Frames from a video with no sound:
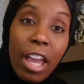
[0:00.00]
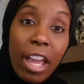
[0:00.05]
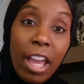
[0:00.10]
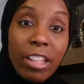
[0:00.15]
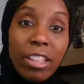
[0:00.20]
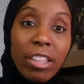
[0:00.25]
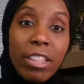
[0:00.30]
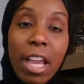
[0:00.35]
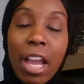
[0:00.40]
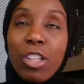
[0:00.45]

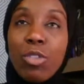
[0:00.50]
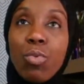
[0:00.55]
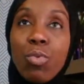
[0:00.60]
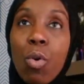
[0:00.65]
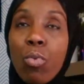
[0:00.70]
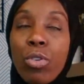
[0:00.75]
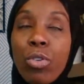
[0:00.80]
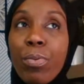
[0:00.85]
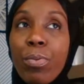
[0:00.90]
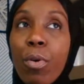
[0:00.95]
and that's
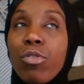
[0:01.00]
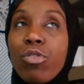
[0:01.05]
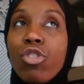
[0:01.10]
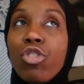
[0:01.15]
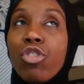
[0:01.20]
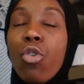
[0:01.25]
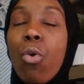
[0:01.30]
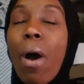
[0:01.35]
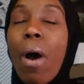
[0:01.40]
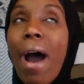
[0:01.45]
what we're supposed
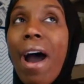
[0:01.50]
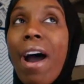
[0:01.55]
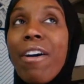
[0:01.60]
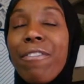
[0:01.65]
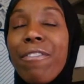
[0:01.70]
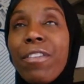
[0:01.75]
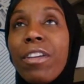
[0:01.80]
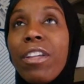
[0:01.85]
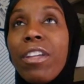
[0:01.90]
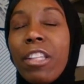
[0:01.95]
to do. I
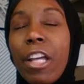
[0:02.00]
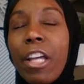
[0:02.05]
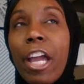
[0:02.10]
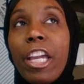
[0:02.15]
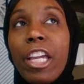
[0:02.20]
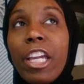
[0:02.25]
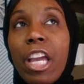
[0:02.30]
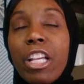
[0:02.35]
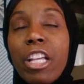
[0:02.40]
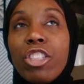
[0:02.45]
feel
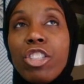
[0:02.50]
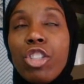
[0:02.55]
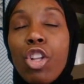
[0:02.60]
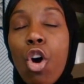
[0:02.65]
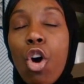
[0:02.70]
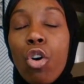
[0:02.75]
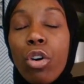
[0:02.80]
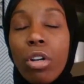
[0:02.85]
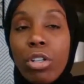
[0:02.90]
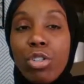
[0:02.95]
like as
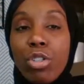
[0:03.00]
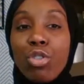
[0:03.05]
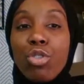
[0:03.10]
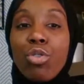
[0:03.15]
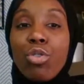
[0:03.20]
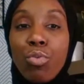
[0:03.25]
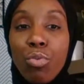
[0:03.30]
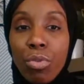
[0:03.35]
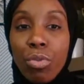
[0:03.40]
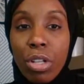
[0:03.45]
long as
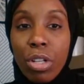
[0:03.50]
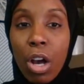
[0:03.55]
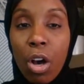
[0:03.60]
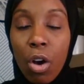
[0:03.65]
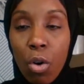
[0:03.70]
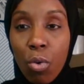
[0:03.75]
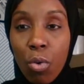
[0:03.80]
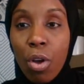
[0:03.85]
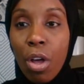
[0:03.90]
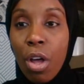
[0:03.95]
you
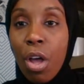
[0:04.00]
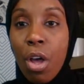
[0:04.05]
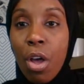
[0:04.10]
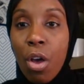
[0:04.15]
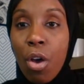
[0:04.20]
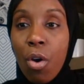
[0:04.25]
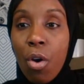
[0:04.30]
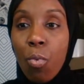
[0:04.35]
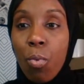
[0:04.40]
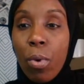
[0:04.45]
know
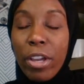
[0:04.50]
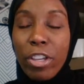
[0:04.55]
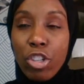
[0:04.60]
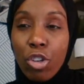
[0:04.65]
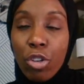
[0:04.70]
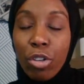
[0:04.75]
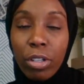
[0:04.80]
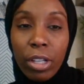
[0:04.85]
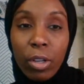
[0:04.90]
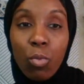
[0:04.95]
when
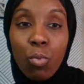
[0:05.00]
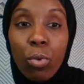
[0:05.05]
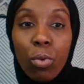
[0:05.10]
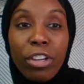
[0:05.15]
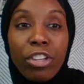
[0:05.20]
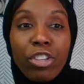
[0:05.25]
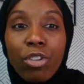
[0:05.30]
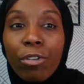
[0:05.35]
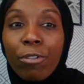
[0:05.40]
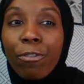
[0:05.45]

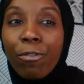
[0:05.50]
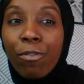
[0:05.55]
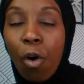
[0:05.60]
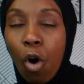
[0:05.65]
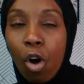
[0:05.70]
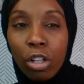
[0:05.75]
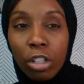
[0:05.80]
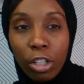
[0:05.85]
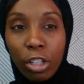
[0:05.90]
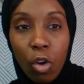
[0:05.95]
you're
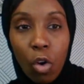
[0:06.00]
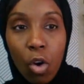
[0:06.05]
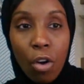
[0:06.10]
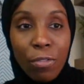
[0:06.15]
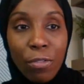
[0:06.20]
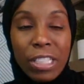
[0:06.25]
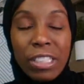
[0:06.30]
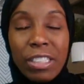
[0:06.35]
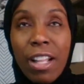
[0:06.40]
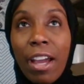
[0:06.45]
falling off.
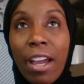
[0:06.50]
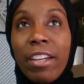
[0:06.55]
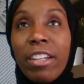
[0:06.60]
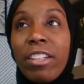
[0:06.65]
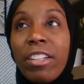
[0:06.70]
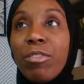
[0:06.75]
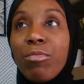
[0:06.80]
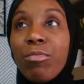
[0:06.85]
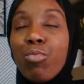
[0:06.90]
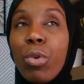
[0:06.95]
It's like
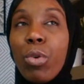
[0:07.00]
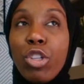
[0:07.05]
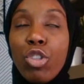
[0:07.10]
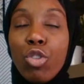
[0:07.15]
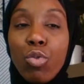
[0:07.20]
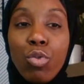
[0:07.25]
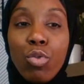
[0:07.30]
when you